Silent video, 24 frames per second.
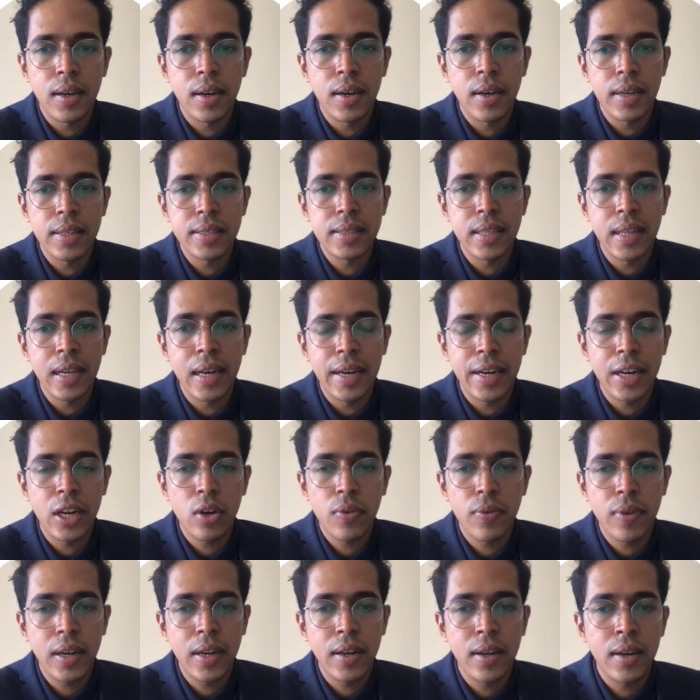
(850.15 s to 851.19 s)
is the letter of
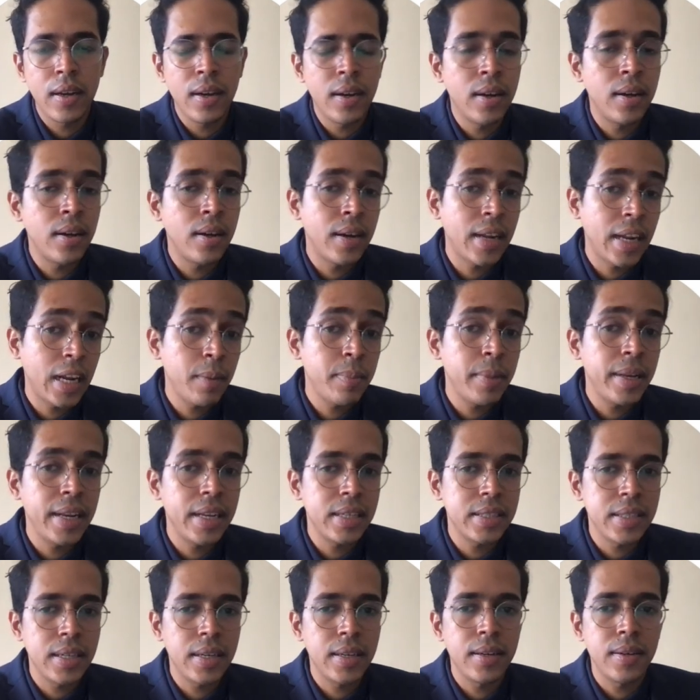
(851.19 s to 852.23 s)

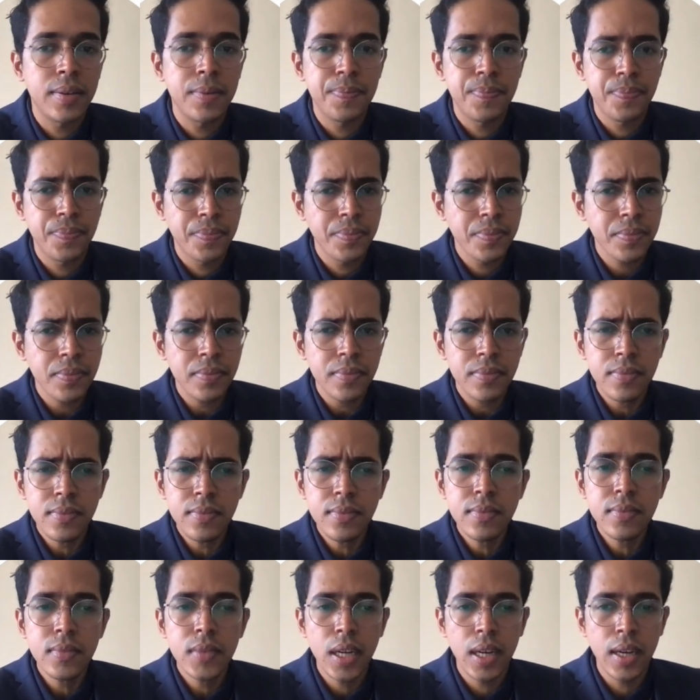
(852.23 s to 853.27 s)
recommendation
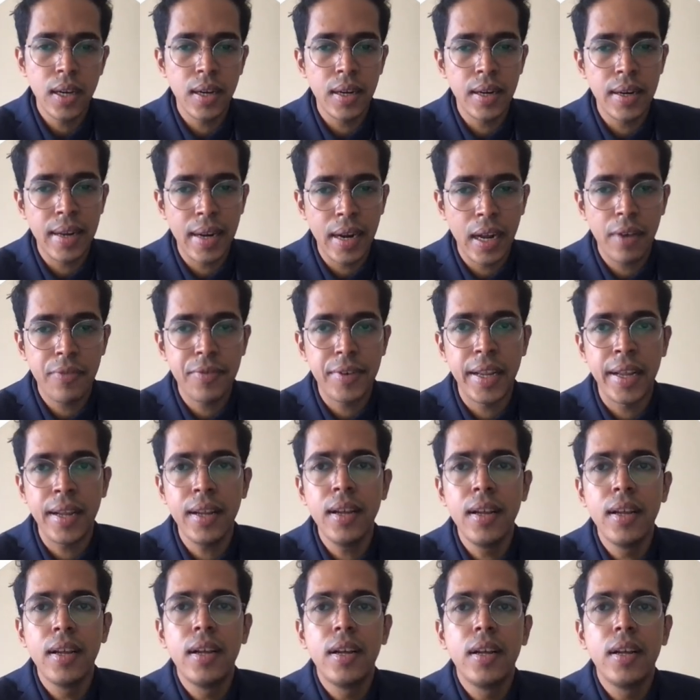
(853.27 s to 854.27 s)
drafting.